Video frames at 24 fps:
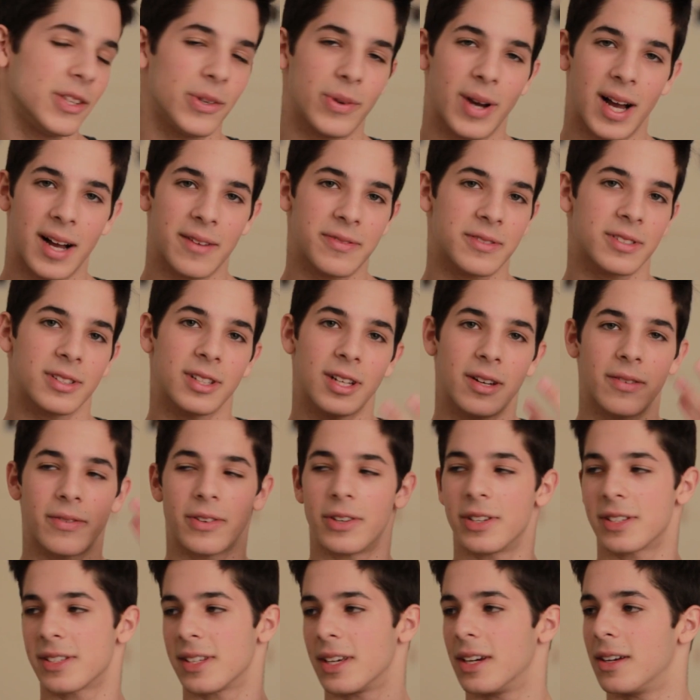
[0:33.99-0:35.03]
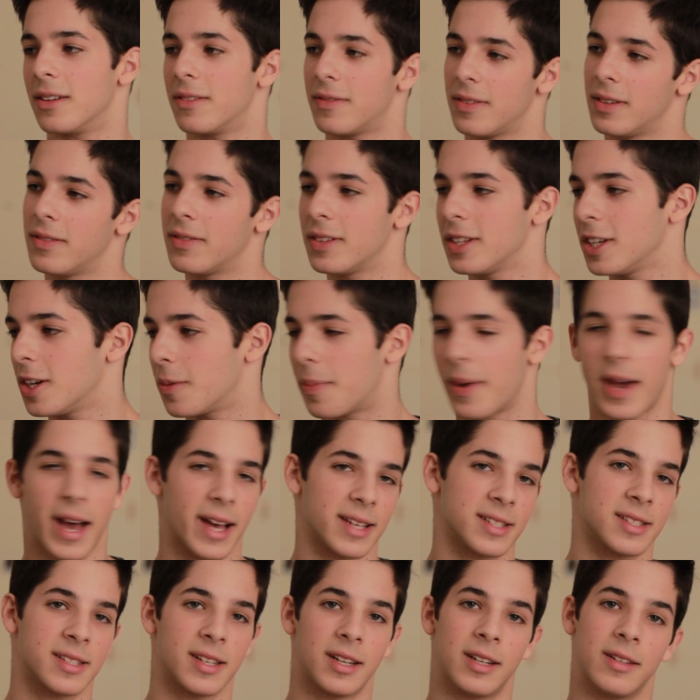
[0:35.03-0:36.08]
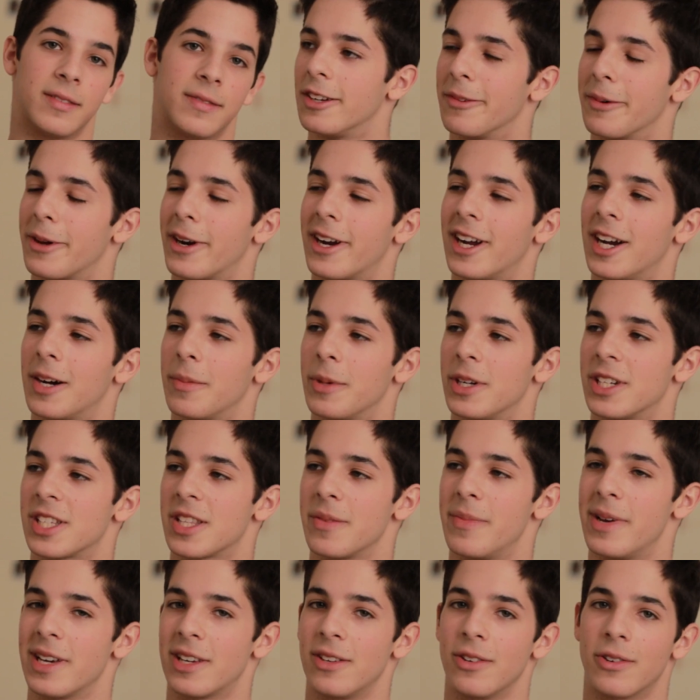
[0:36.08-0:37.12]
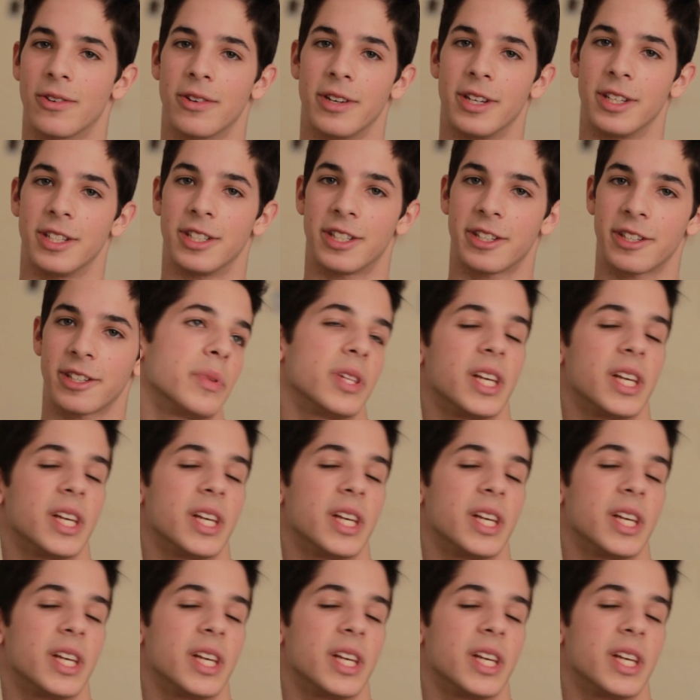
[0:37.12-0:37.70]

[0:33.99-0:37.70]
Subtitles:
You have to love yourself, even your past self, no matter how much they make you cringe.